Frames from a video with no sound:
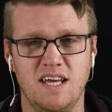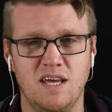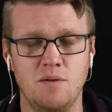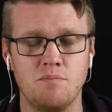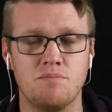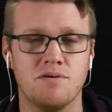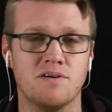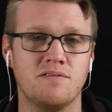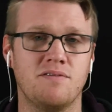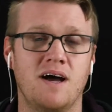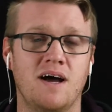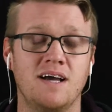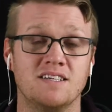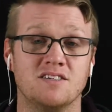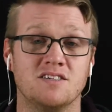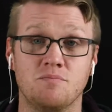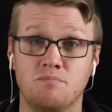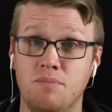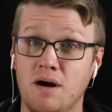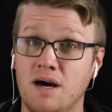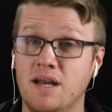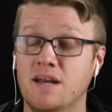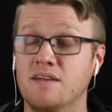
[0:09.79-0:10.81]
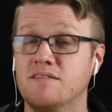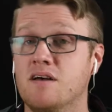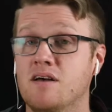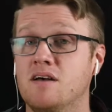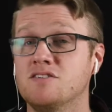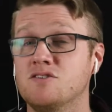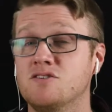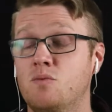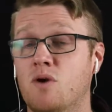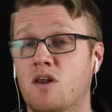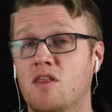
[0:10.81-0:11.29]
improviser, but it's
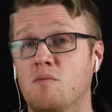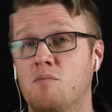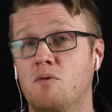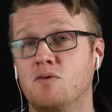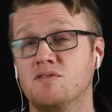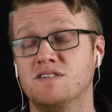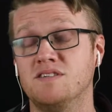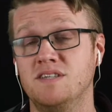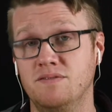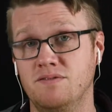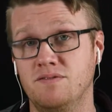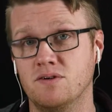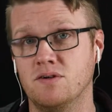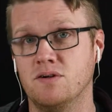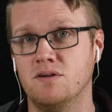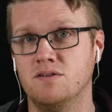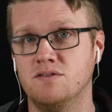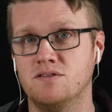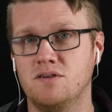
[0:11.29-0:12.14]
also one of the most difficult.